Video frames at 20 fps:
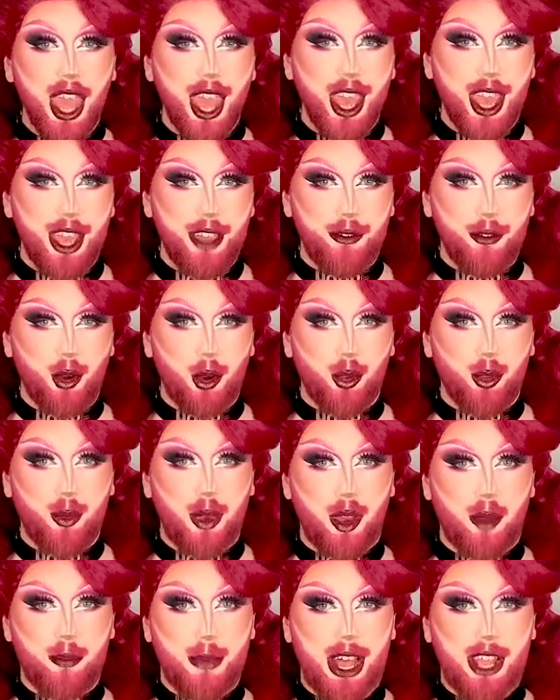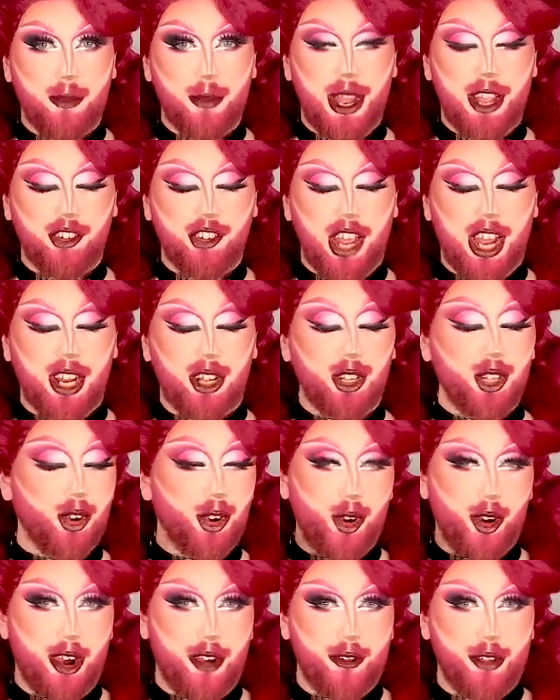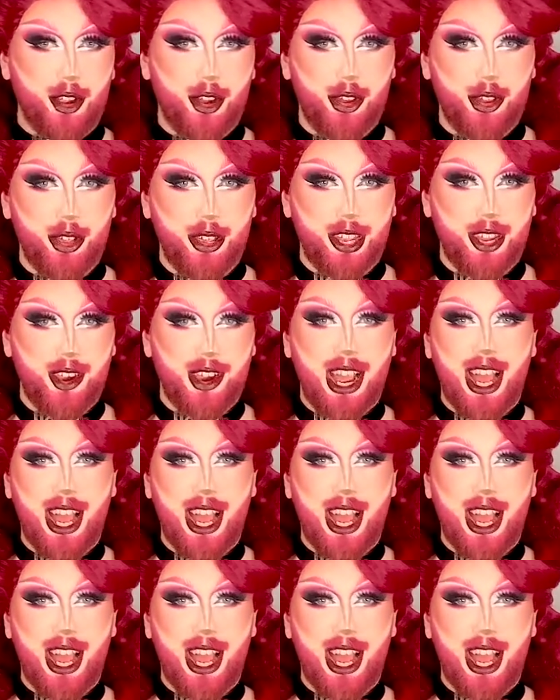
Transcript: Hey folks, welcome back to my channel, or if you're new here,